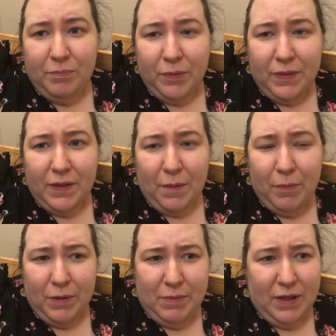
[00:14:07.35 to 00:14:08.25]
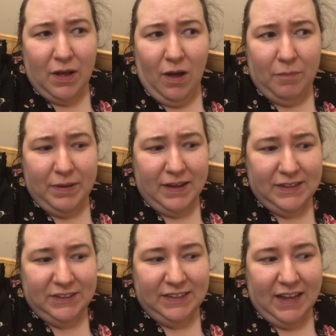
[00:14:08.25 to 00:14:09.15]
but they're not putting them in a cot
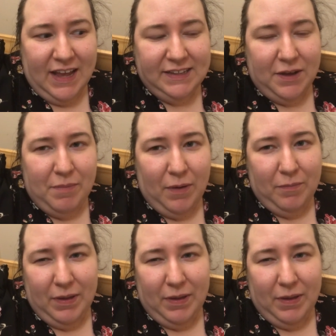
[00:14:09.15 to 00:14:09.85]
because just in case they go back